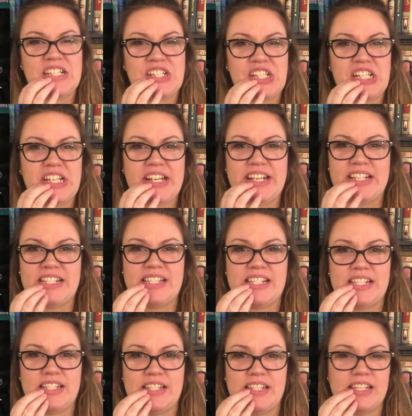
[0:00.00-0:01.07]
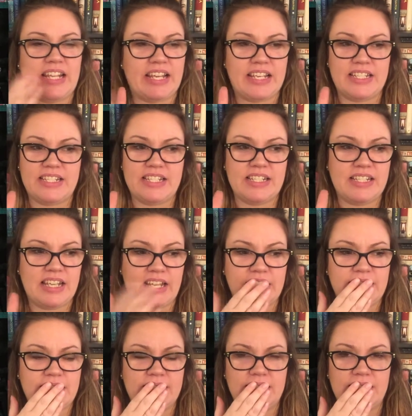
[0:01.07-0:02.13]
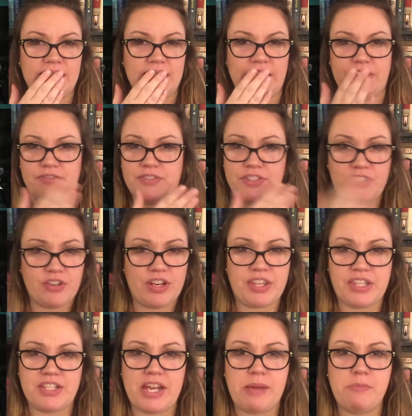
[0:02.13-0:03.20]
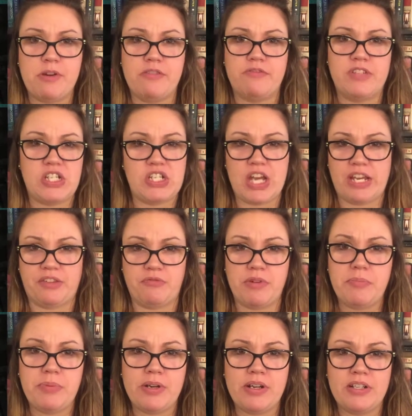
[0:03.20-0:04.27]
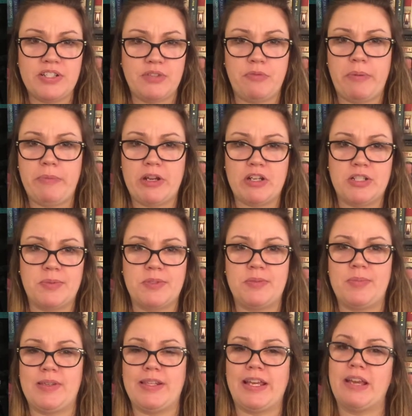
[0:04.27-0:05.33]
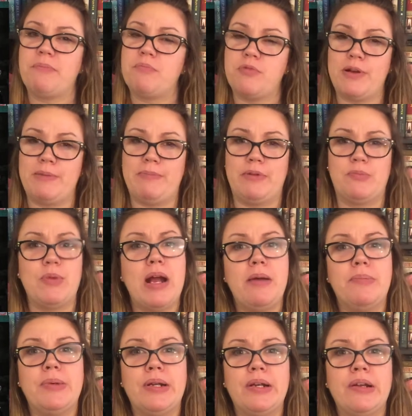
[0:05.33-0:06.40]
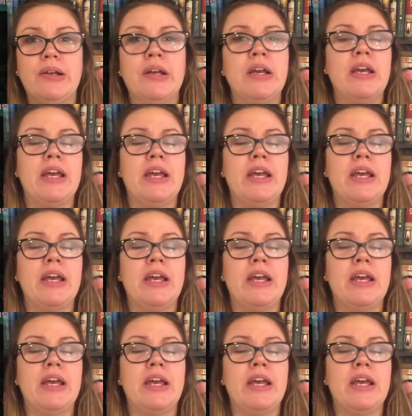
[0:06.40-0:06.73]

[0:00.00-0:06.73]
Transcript: she is this, like, it's in, like, you know, during the time of Jack the Ripper, so women are supposed to be like prim and proper,